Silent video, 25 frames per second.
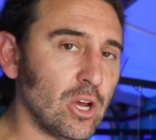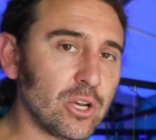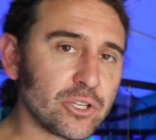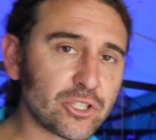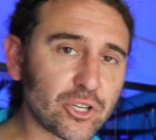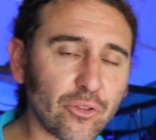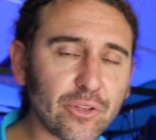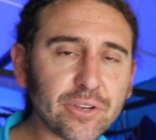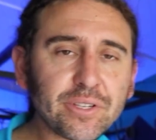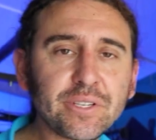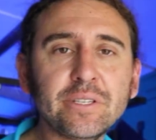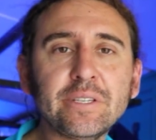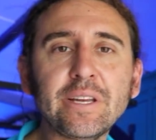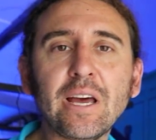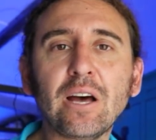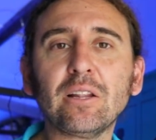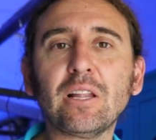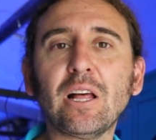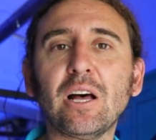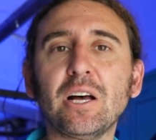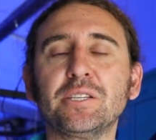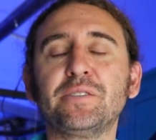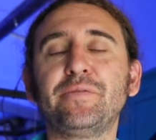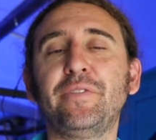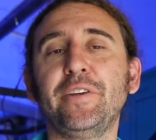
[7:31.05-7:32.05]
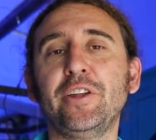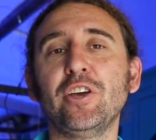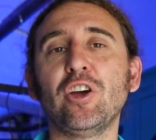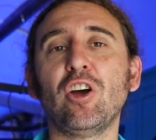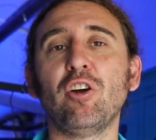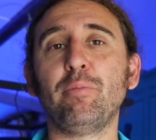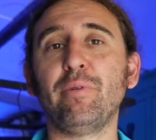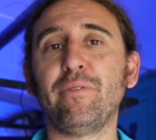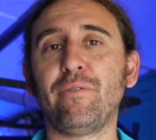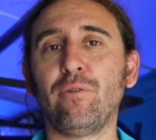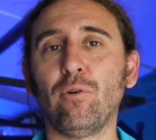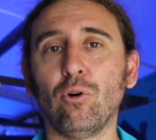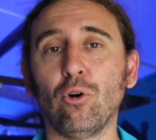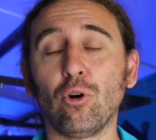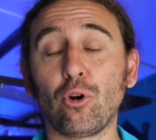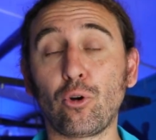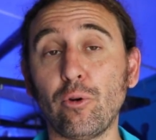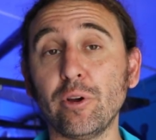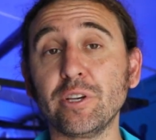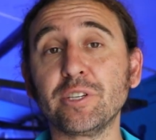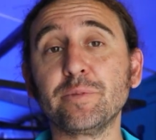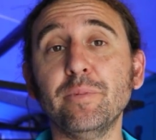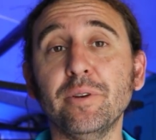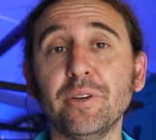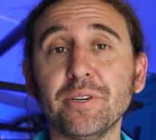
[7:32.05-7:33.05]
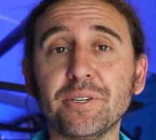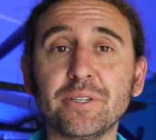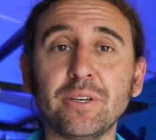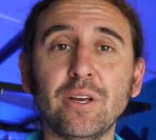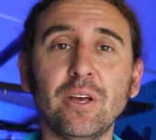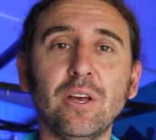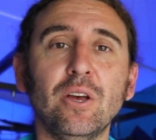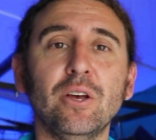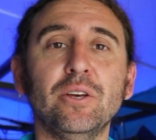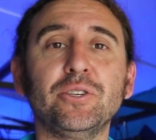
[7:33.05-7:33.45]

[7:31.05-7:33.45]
So this is our last video before Christmas.